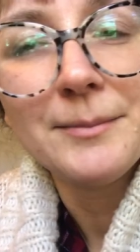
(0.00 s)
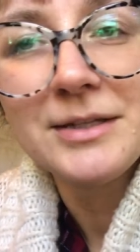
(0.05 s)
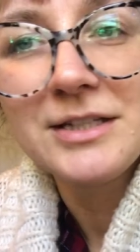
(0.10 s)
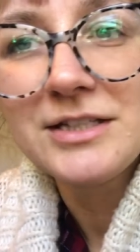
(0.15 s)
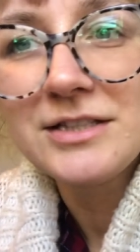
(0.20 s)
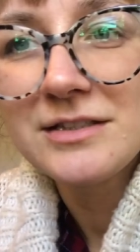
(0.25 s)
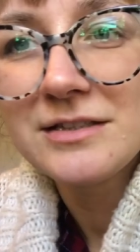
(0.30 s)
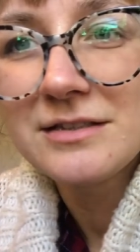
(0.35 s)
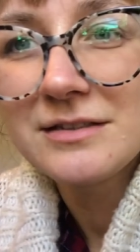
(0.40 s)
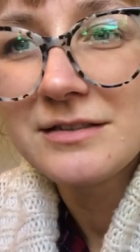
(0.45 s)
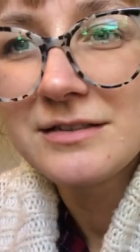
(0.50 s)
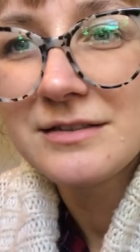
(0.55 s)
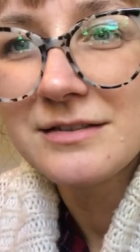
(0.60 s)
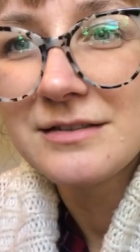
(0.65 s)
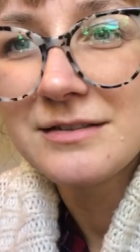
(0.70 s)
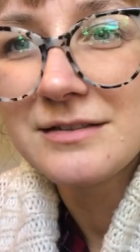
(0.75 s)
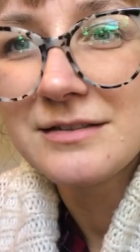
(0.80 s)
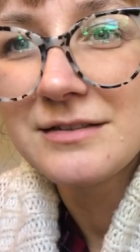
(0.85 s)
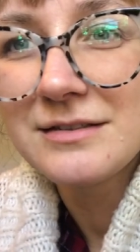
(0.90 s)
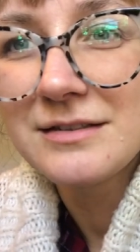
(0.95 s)

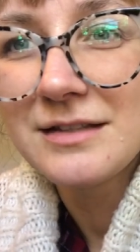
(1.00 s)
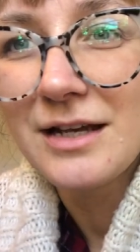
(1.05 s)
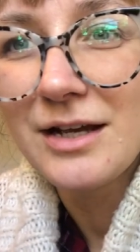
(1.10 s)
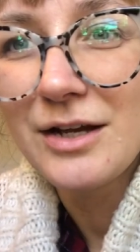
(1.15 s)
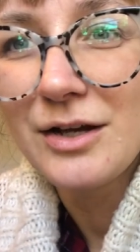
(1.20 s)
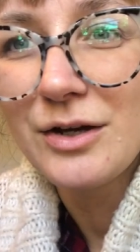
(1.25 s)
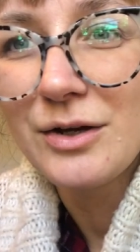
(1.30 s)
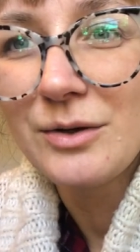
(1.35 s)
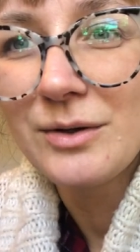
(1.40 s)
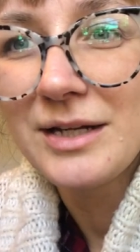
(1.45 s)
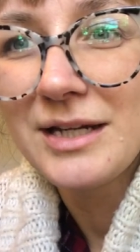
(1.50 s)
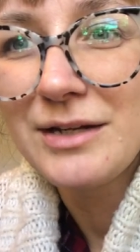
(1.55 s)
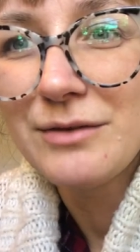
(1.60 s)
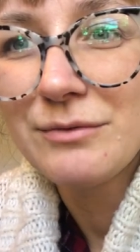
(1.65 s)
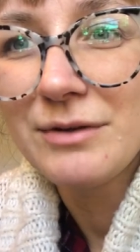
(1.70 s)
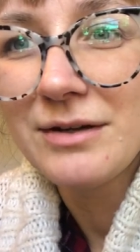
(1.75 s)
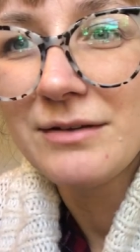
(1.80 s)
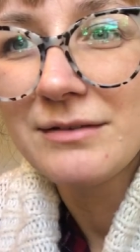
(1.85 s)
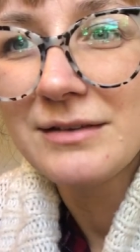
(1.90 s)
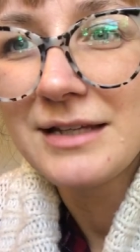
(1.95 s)
So he
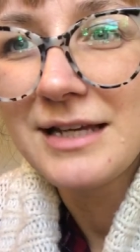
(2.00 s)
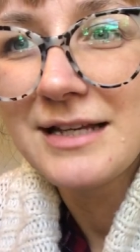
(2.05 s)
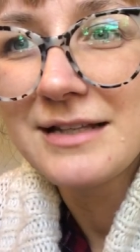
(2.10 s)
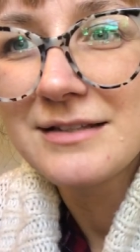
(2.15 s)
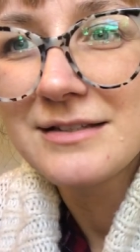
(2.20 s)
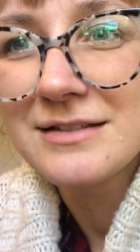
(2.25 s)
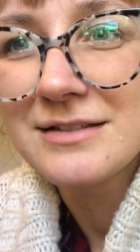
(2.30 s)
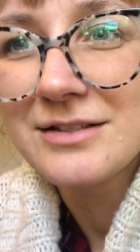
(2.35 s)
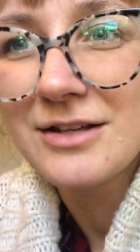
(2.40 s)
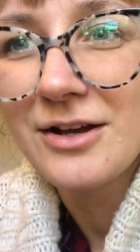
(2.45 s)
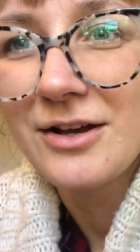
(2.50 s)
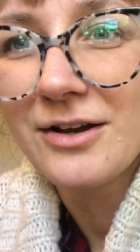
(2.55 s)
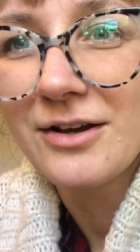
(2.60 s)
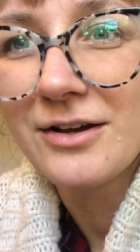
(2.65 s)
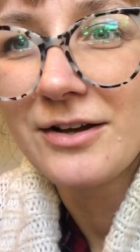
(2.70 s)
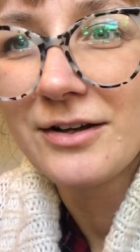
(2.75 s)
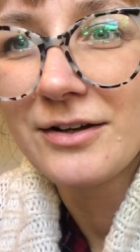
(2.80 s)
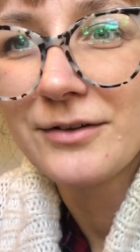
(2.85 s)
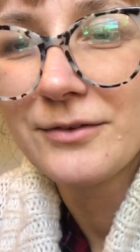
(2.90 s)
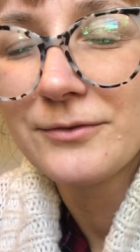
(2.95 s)
wrote that
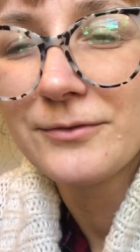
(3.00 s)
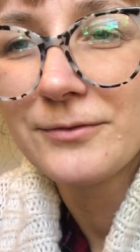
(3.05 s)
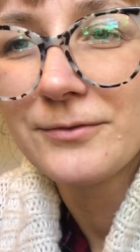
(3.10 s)
song,